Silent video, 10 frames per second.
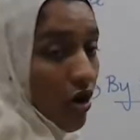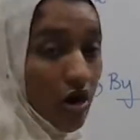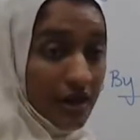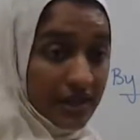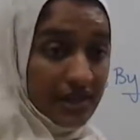
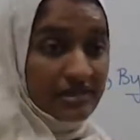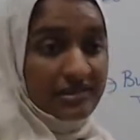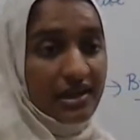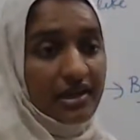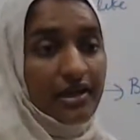onion is
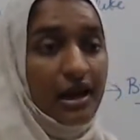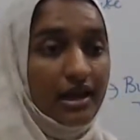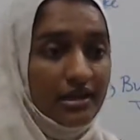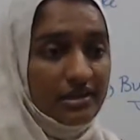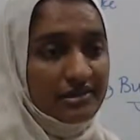there,
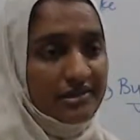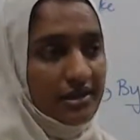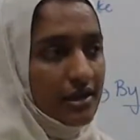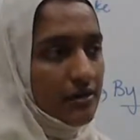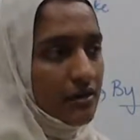garlic is
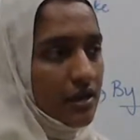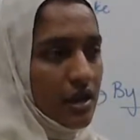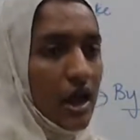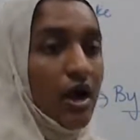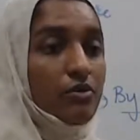there.
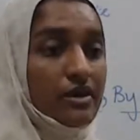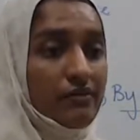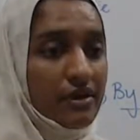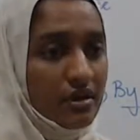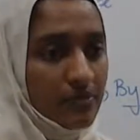How they
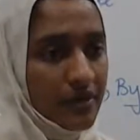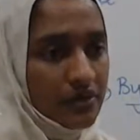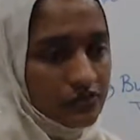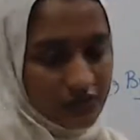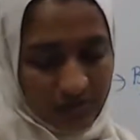will
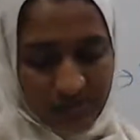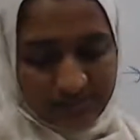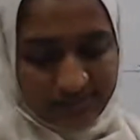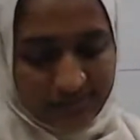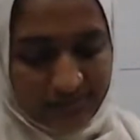reproduce? Let's see